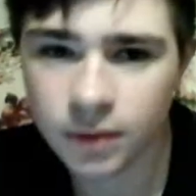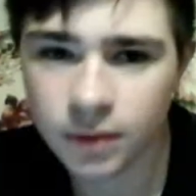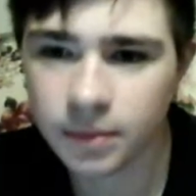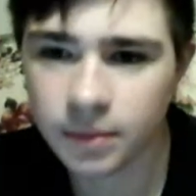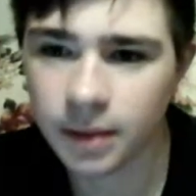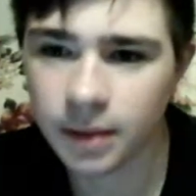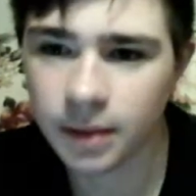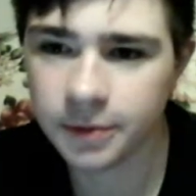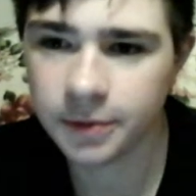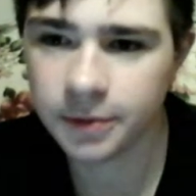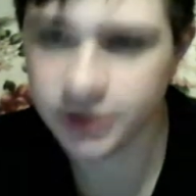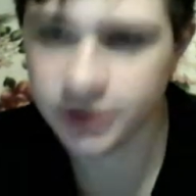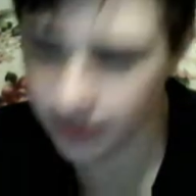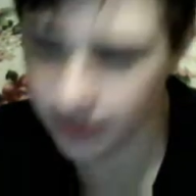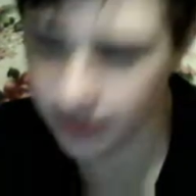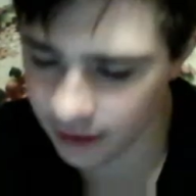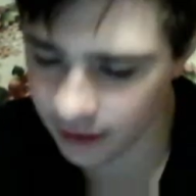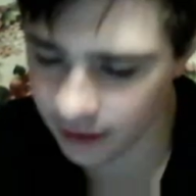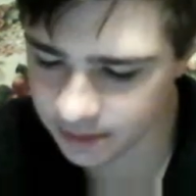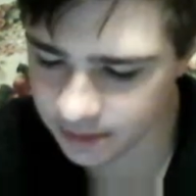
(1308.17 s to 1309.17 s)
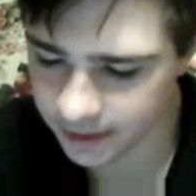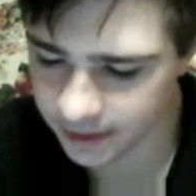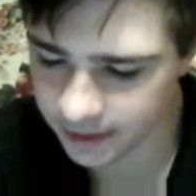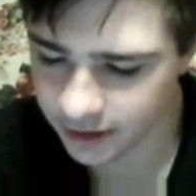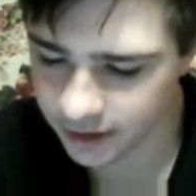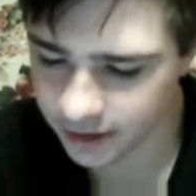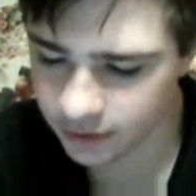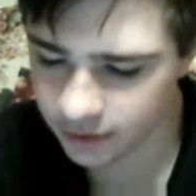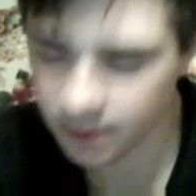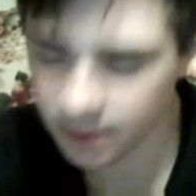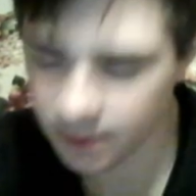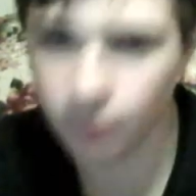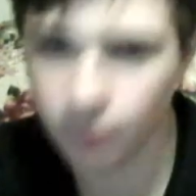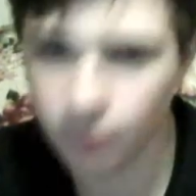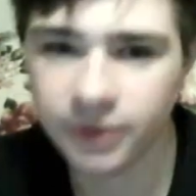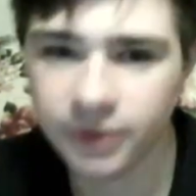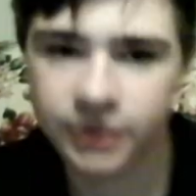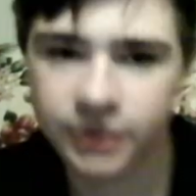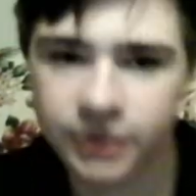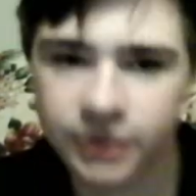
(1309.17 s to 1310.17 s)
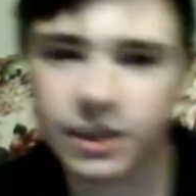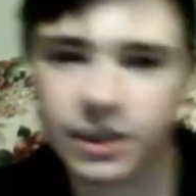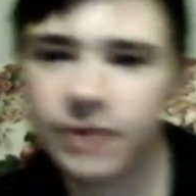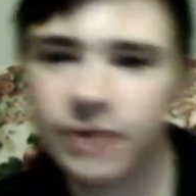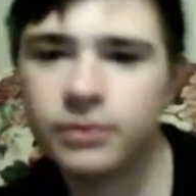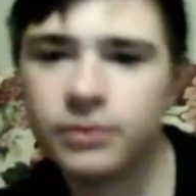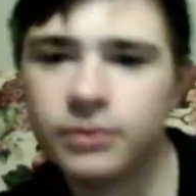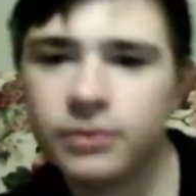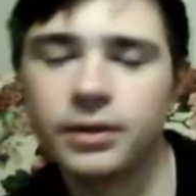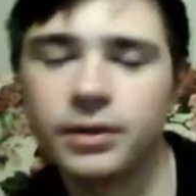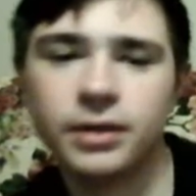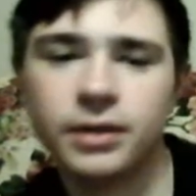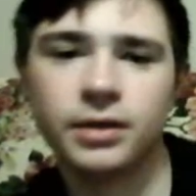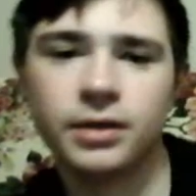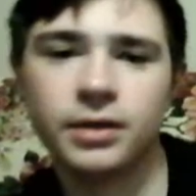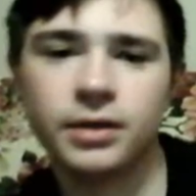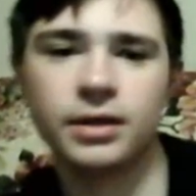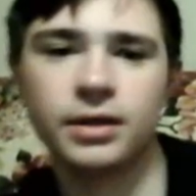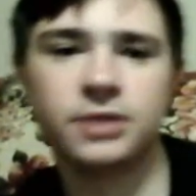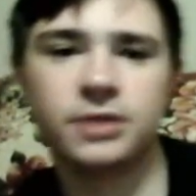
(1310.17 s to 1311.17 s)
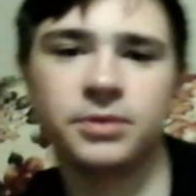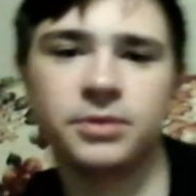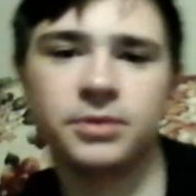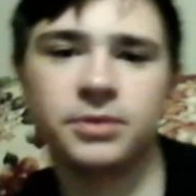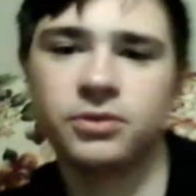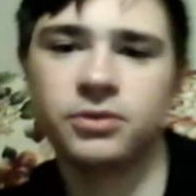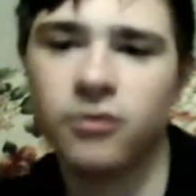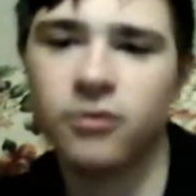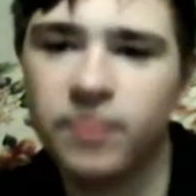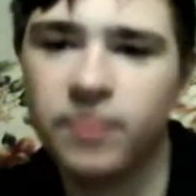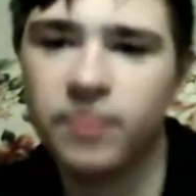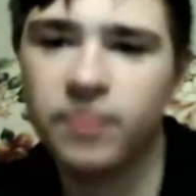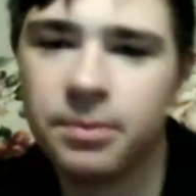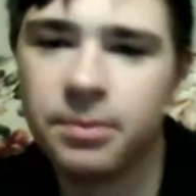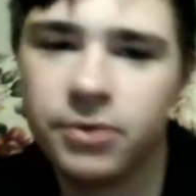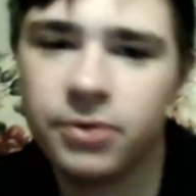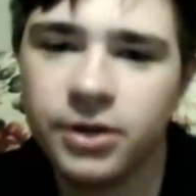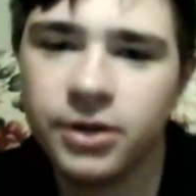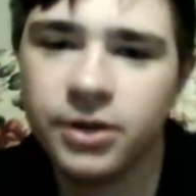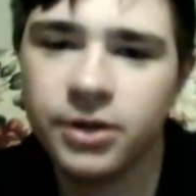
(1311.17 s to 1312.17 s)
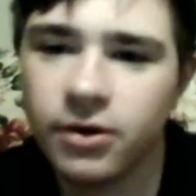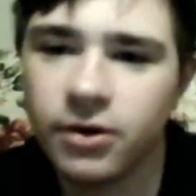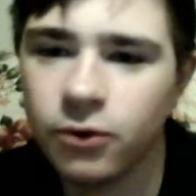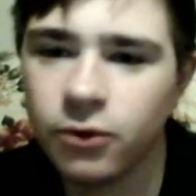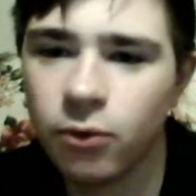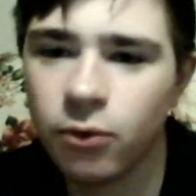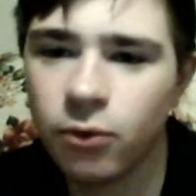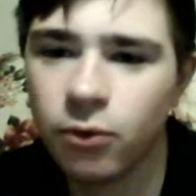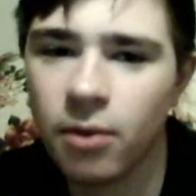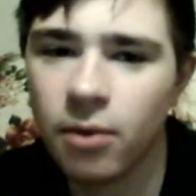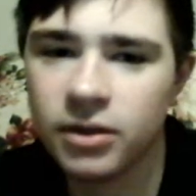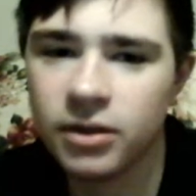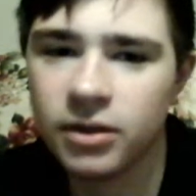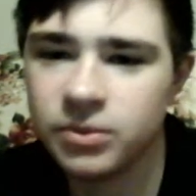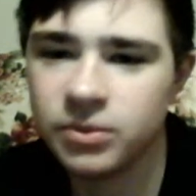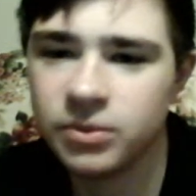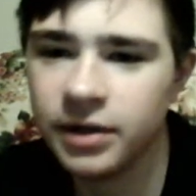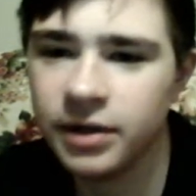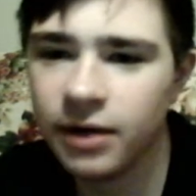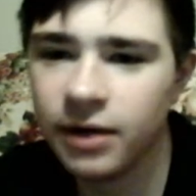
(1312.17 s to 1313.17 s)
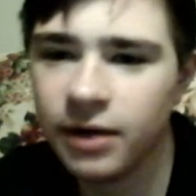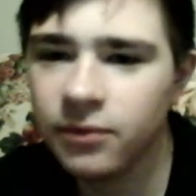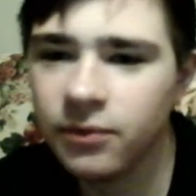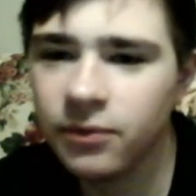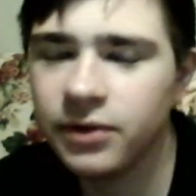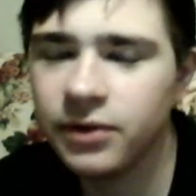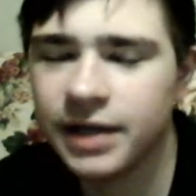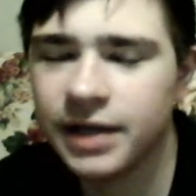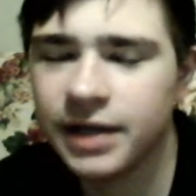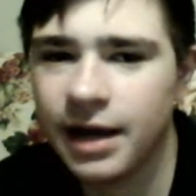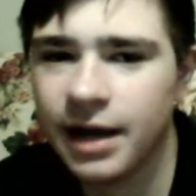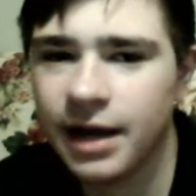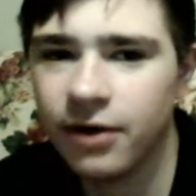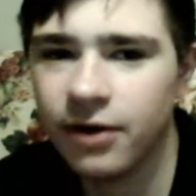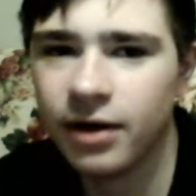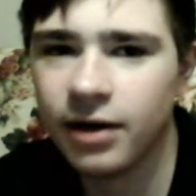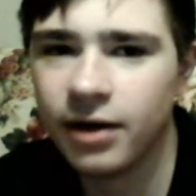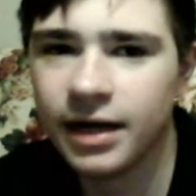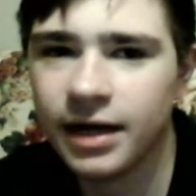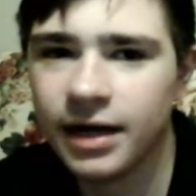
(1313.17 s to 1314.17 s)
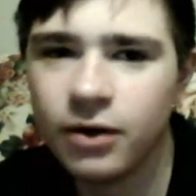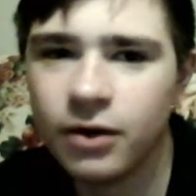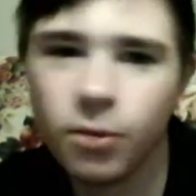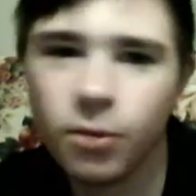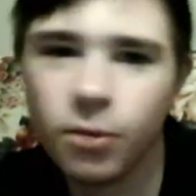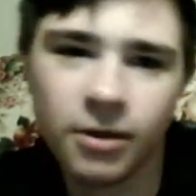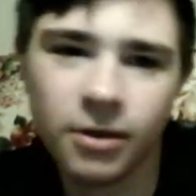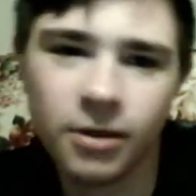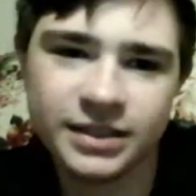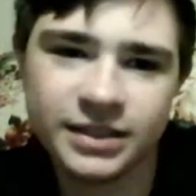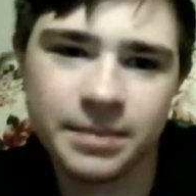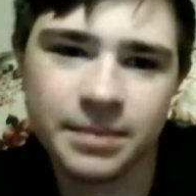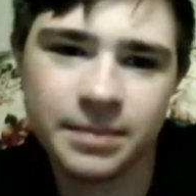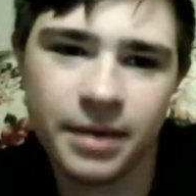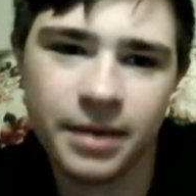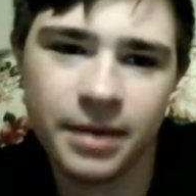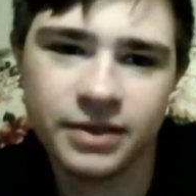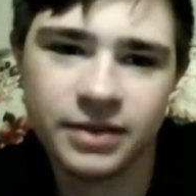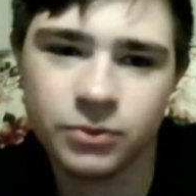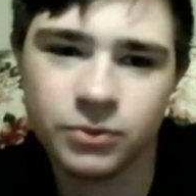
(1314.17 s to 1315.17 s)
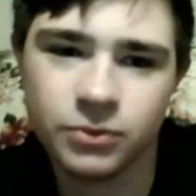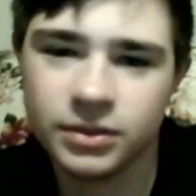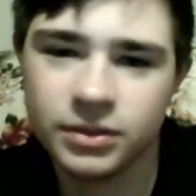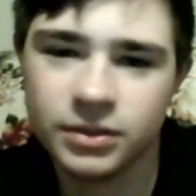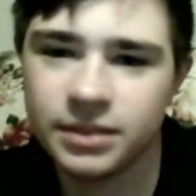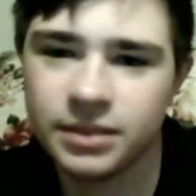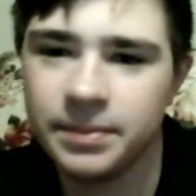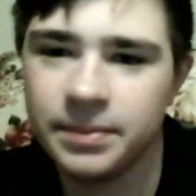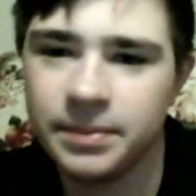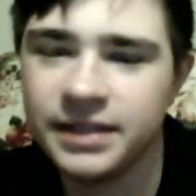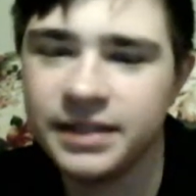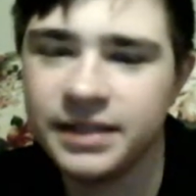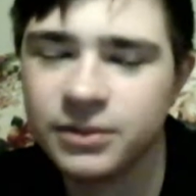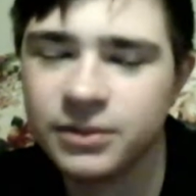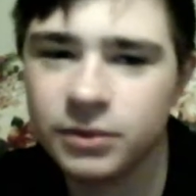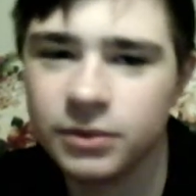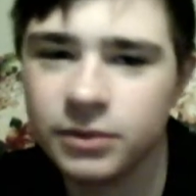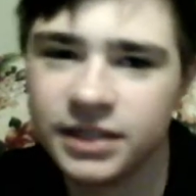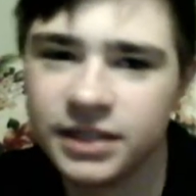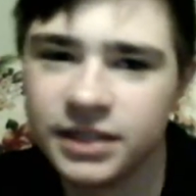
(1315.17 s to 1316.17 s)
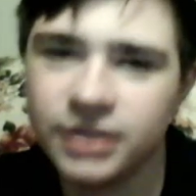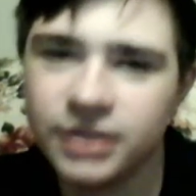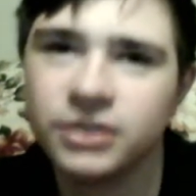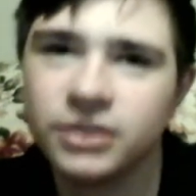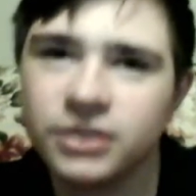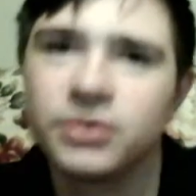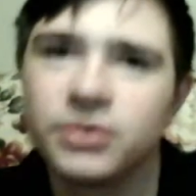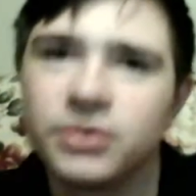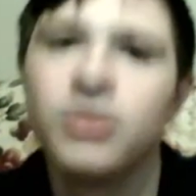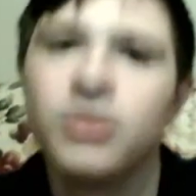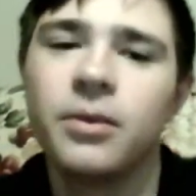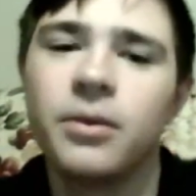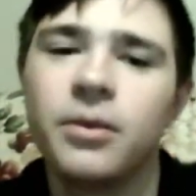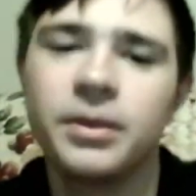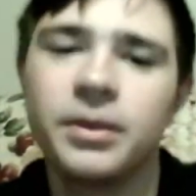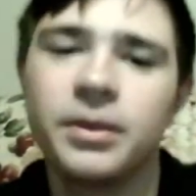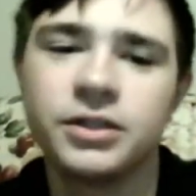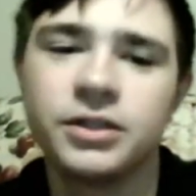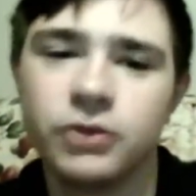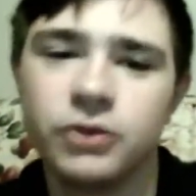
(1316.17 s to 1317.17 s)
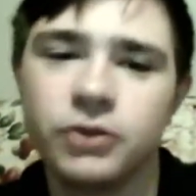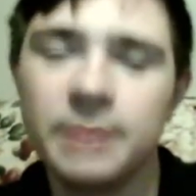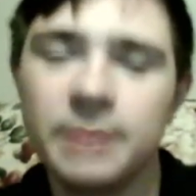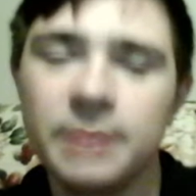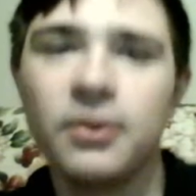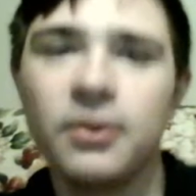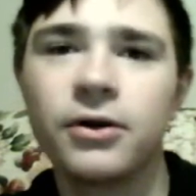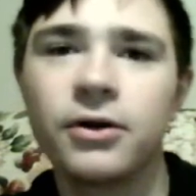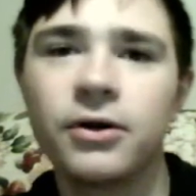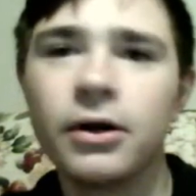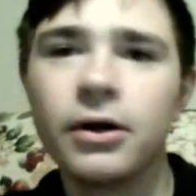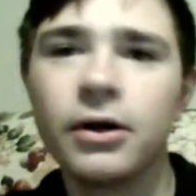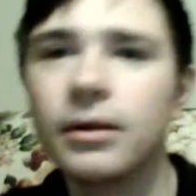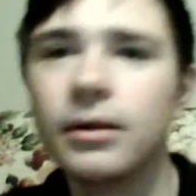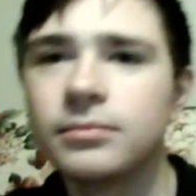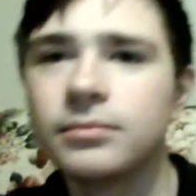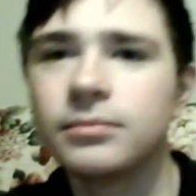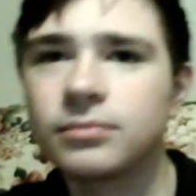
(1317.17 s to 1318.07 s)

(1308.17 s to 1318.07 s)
but I appreciate you guys being here and supporting the channel. As we got 12 people in here. Who do I want to win? I don't really care. I kind of hope Austin Peay scores again just so we can stream longer.